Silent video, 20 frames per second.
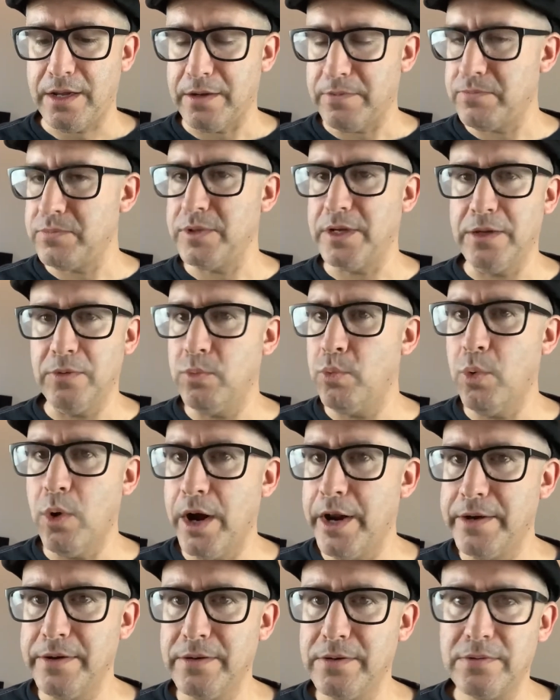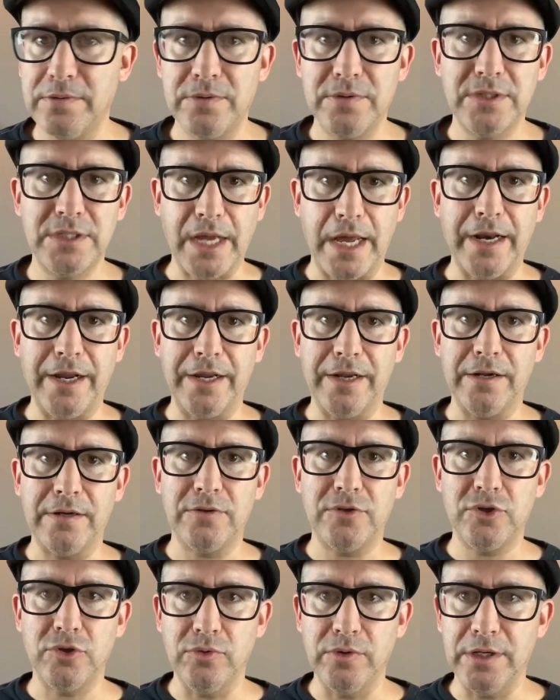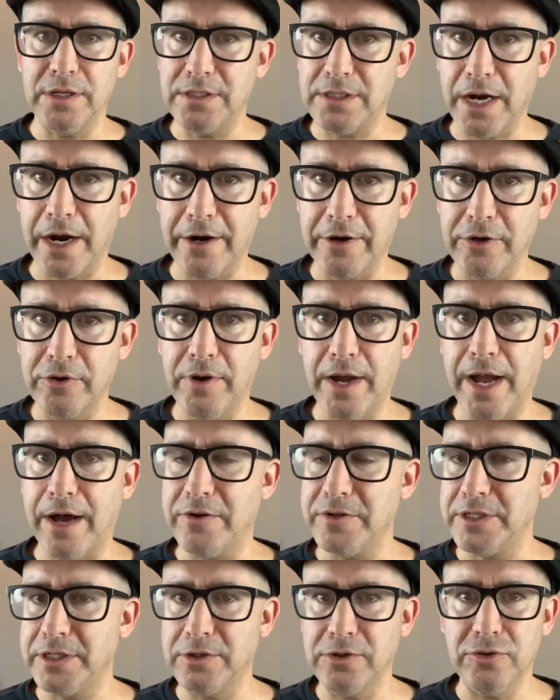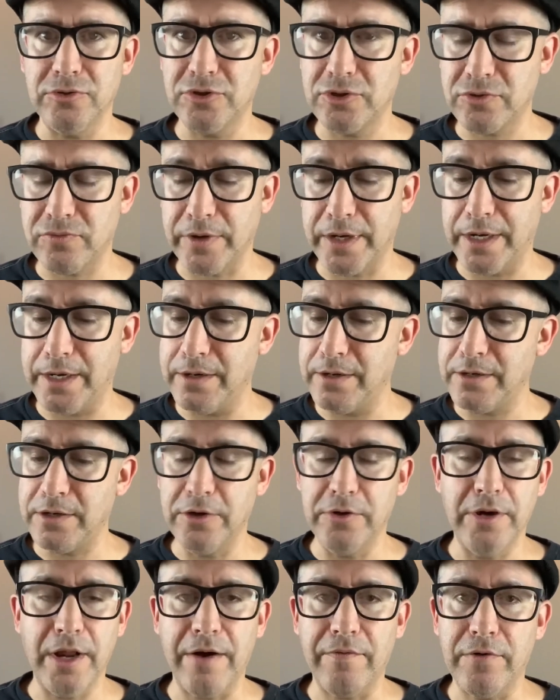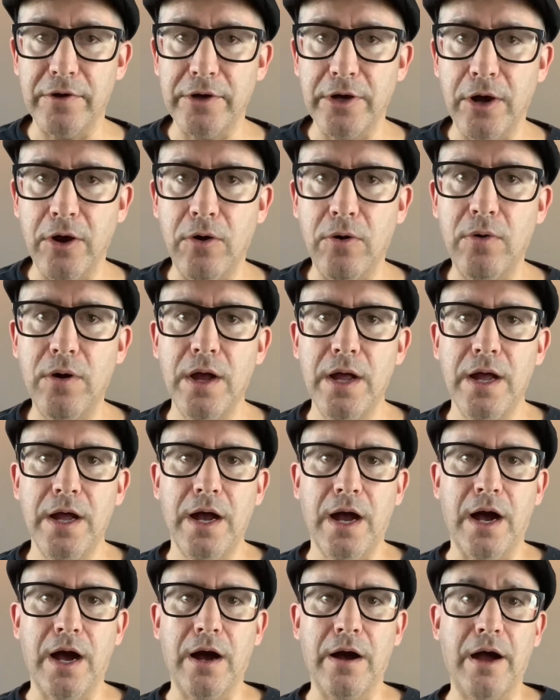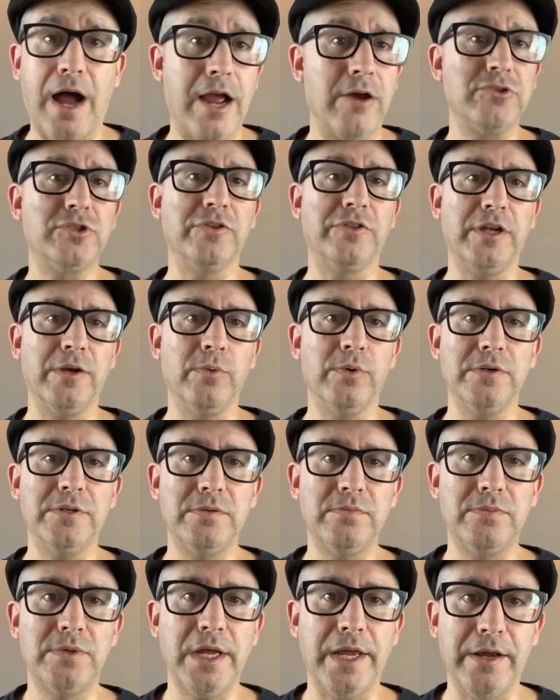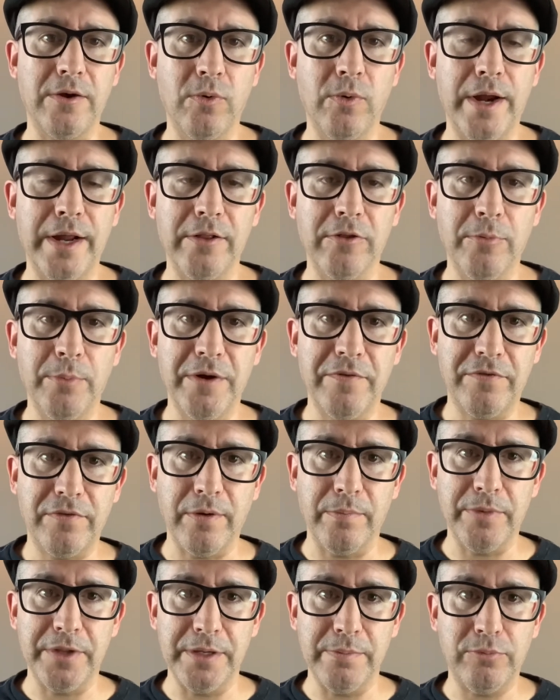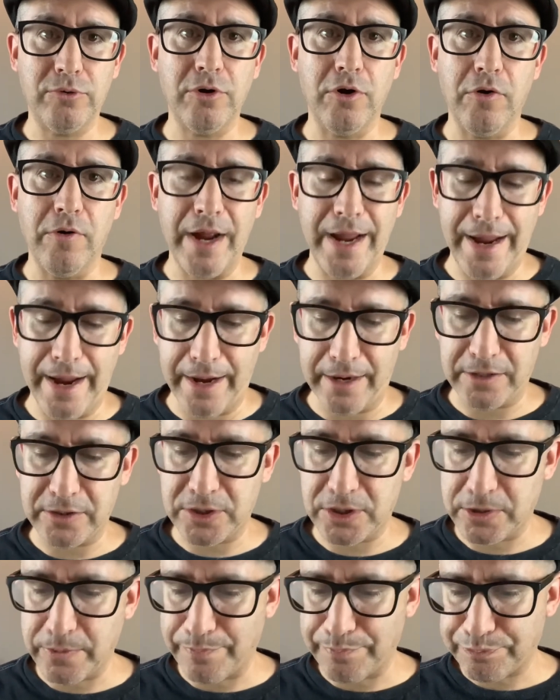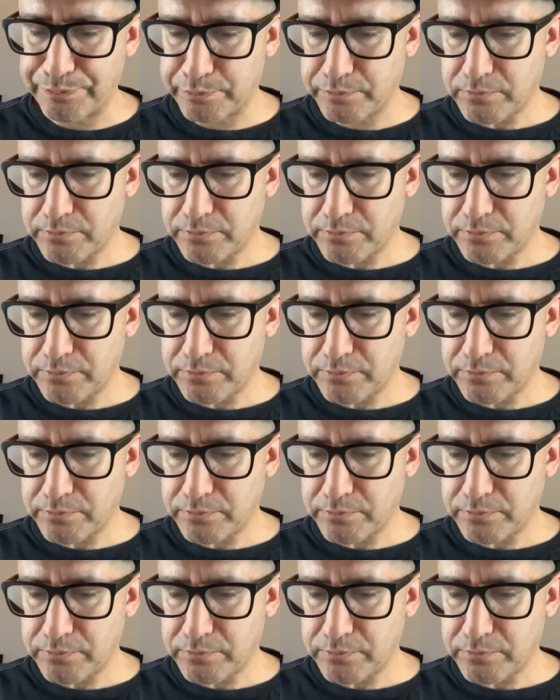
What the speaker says: in one setting to an entire new housing, new screen. You never know. I also think it would take away a little bit from the Pro X.